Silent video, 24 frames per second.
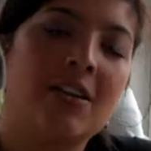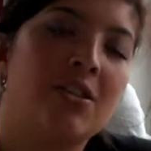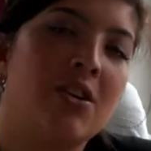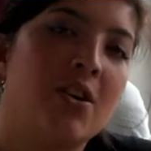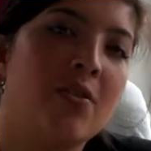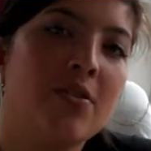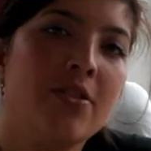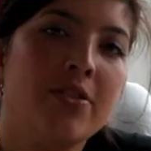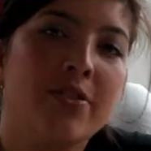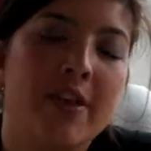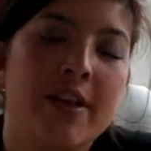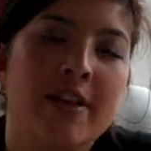
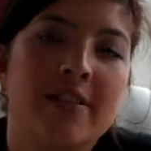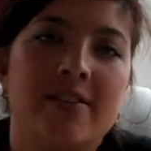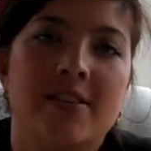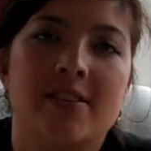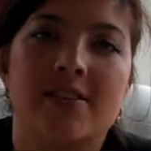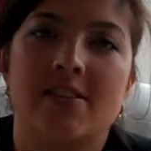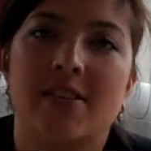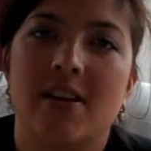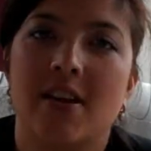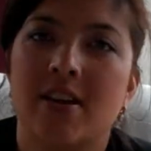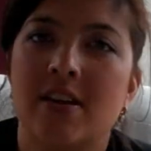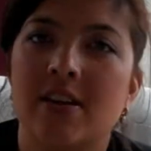don't think
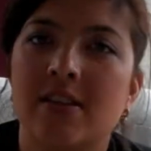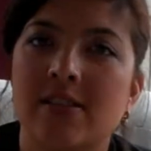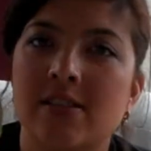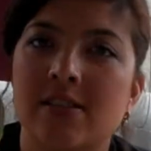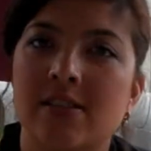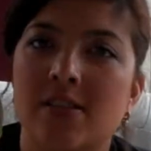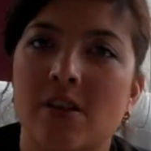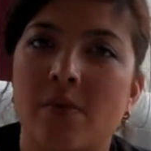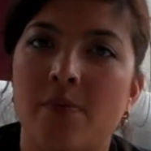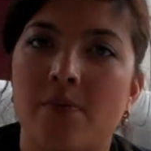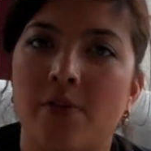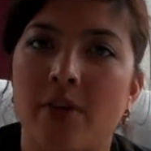this is
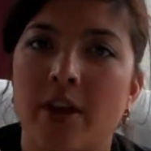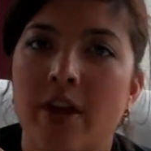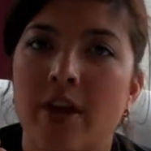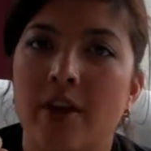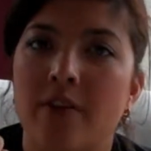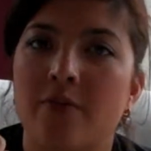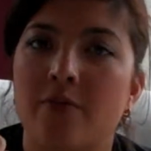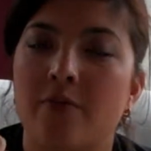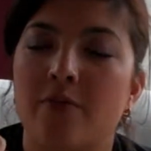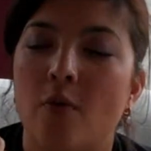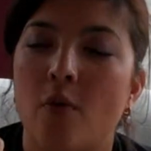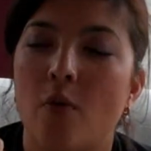
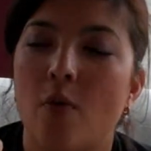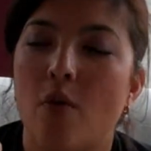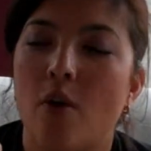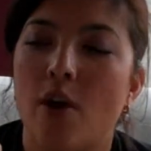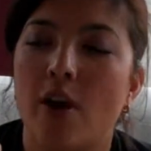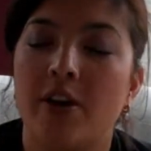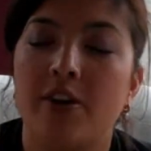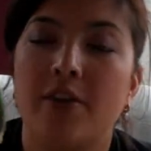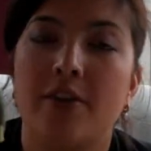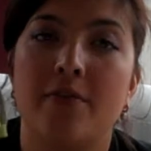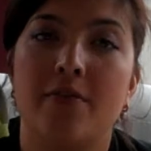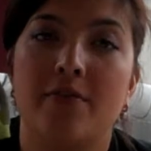something for
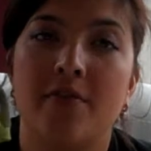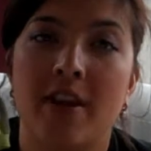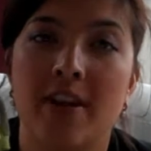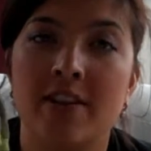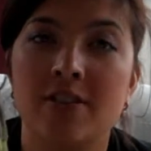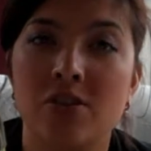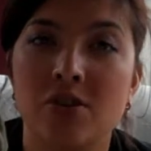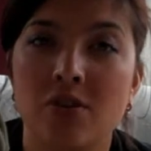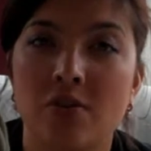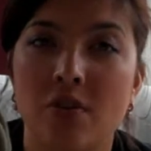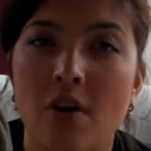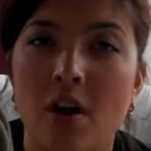an
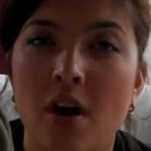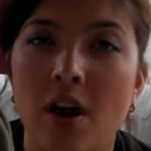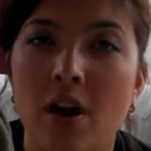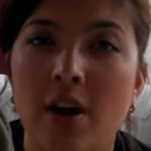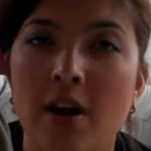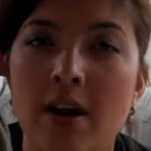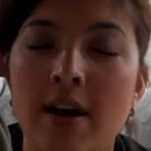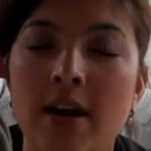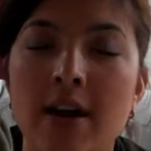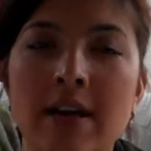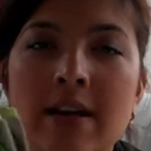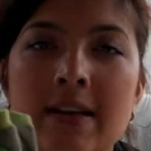event
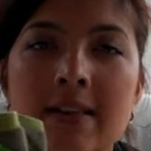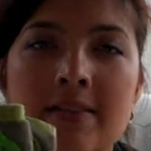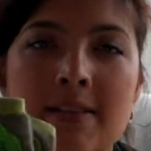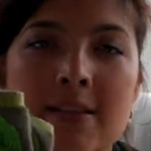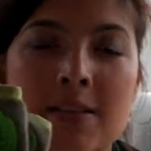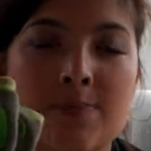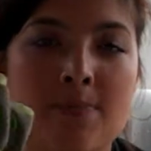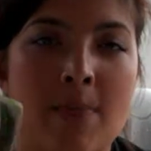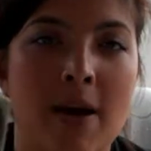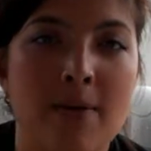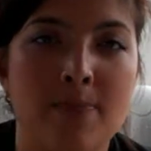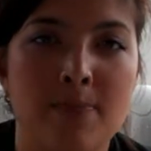crawler.
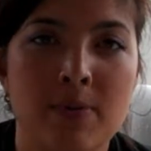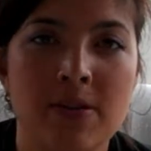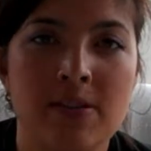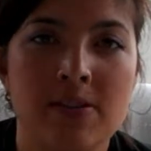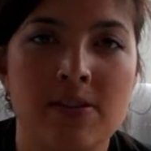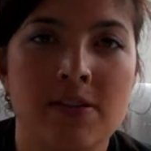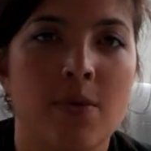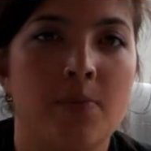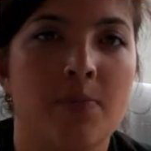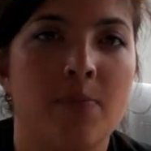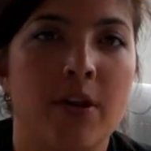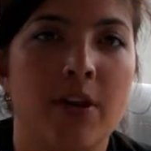This might be
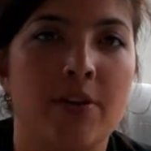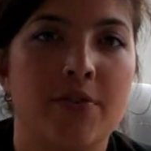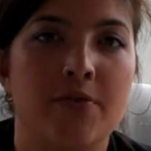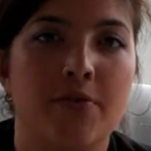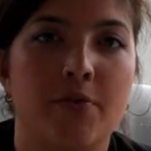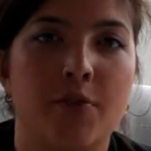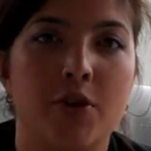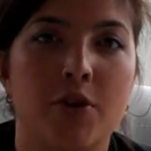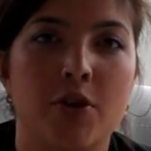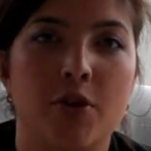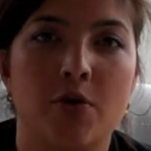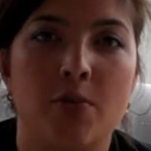something
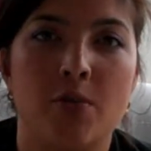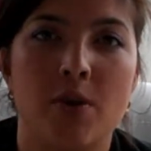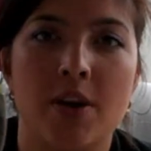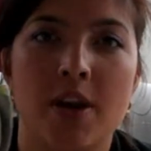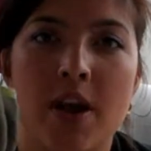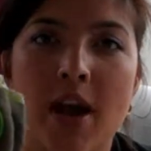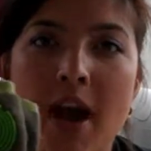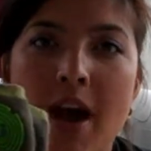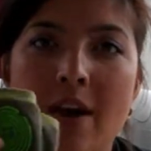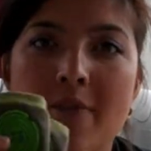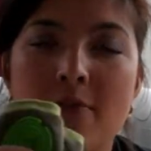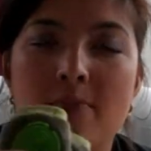for you when
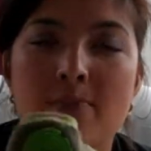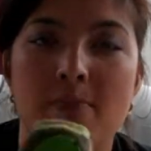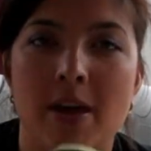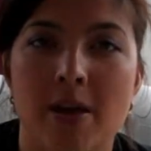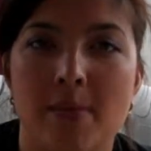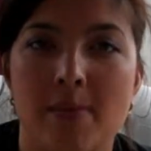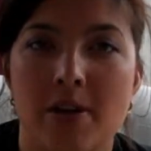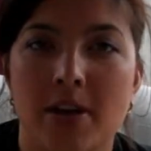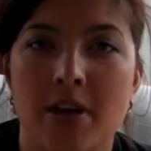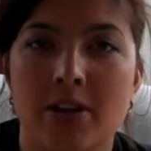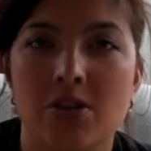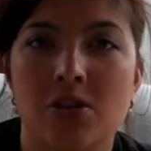you have a
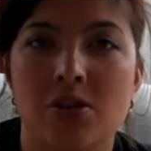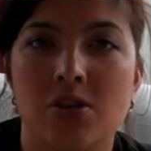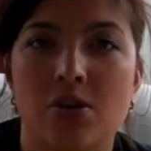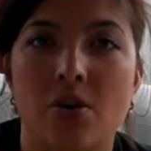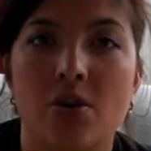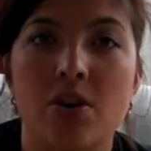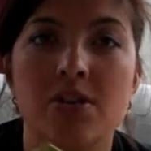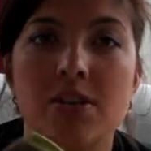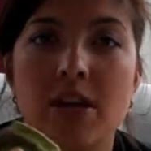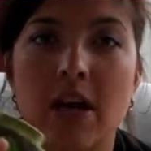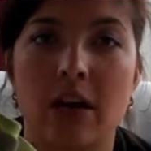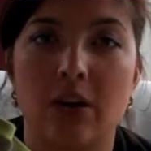baby that
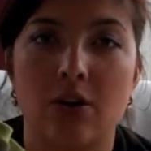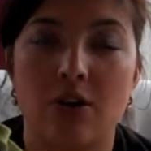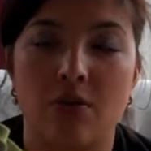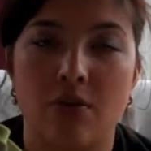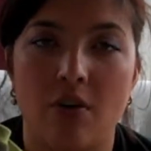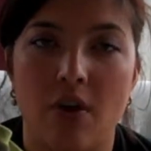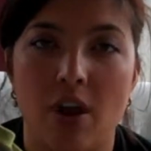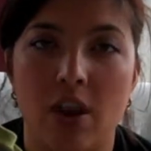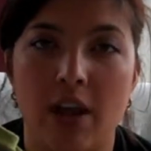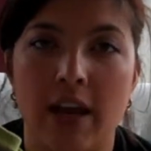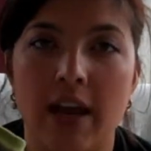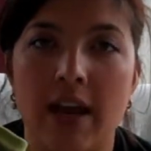starts out
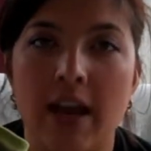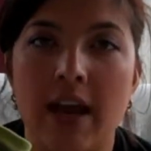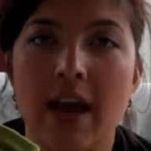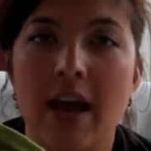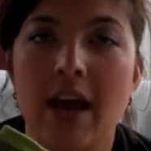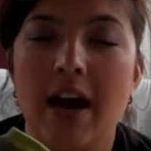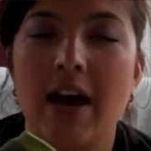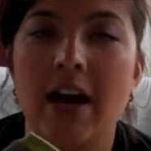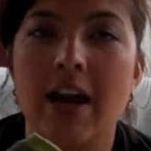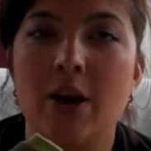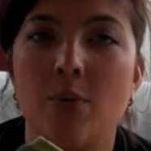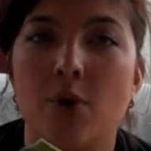crawling
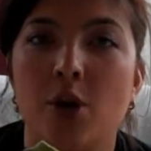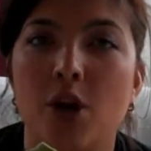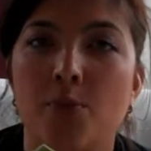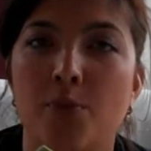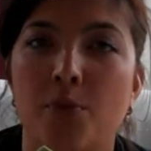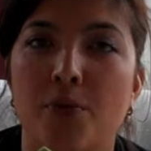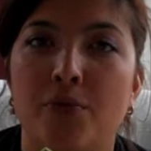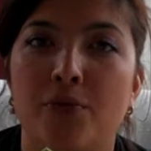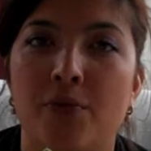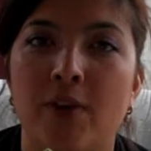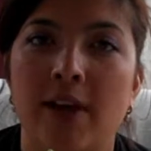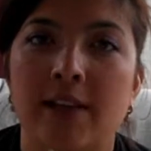and you want to
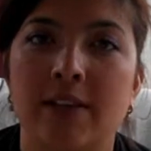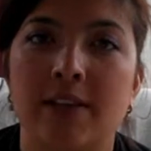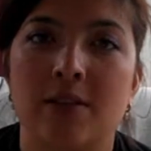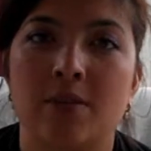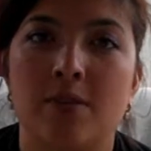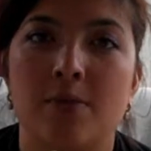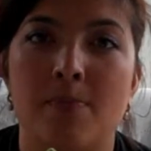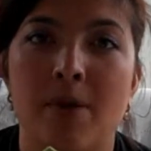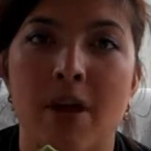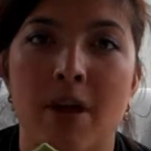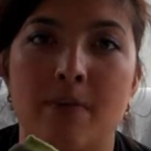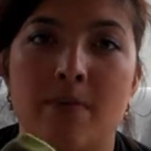prevent
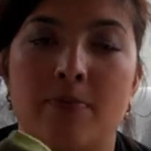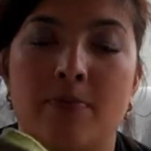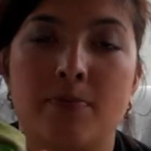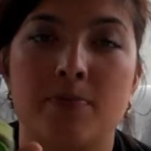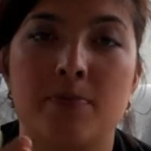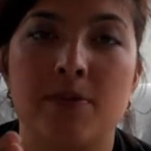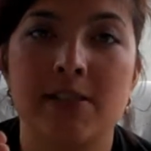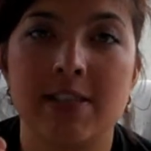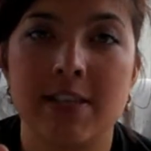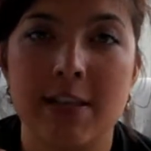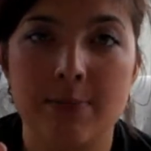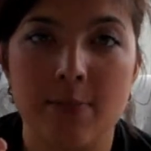the baby from
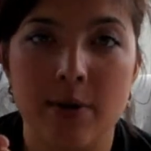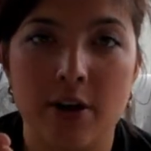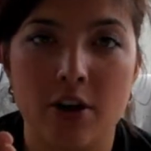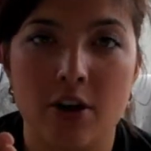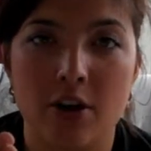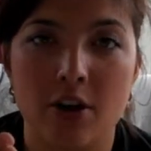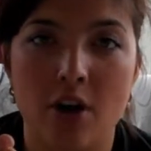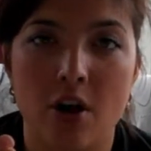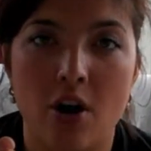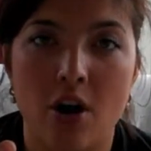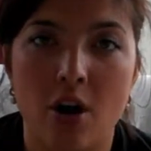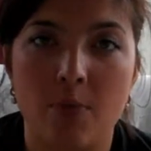slipping
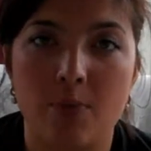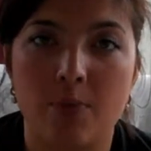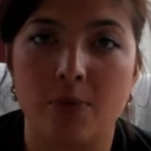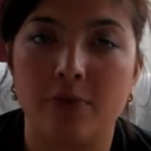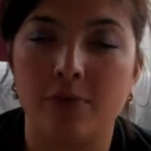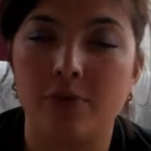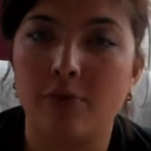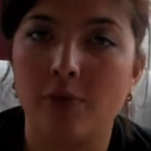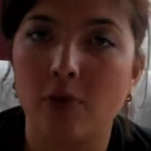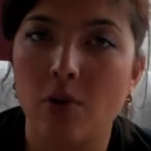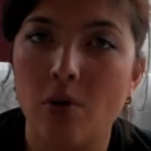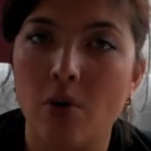on your hardwood
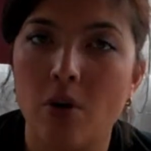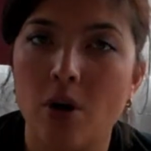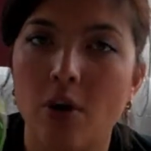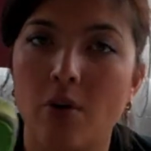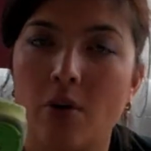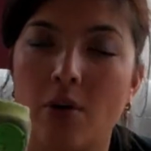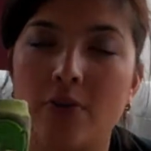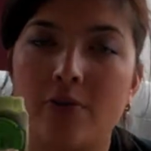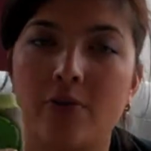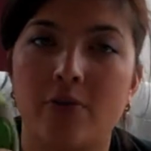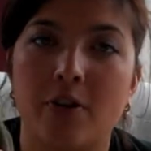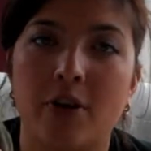floor
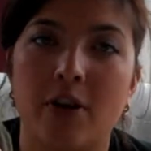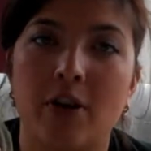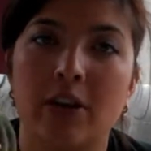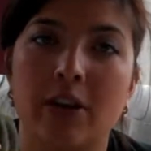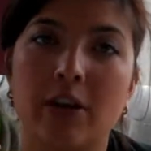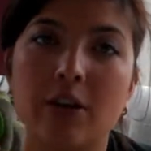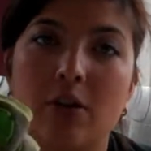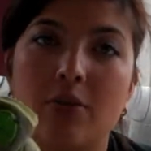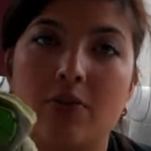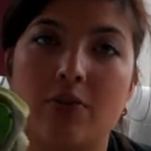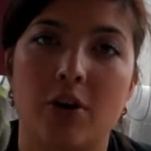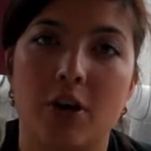or for a
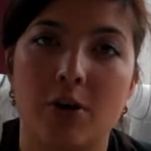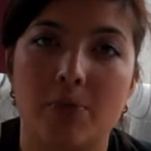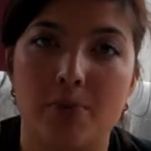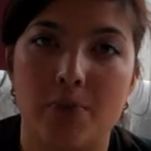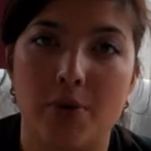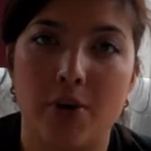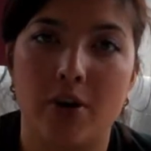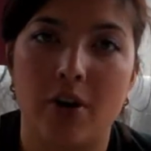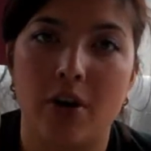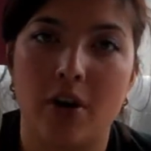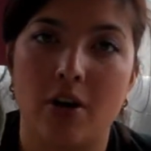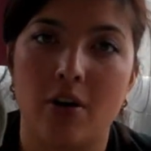little rug
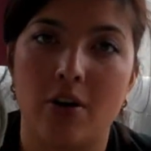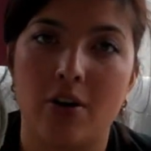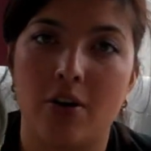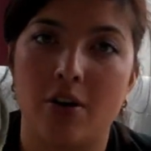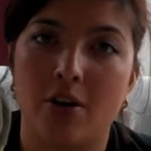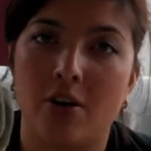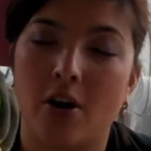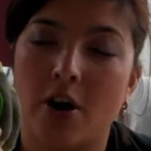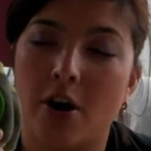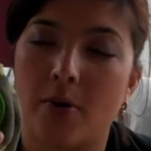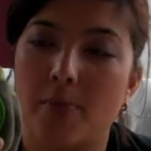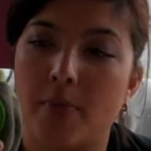burn on your
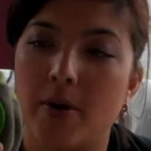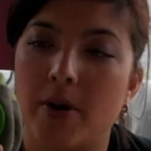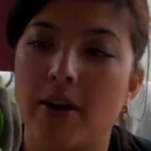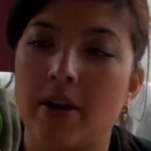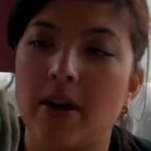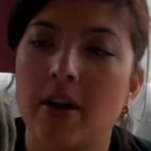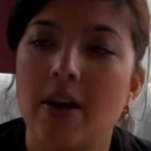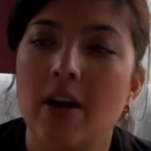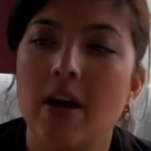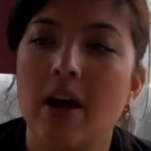carpet.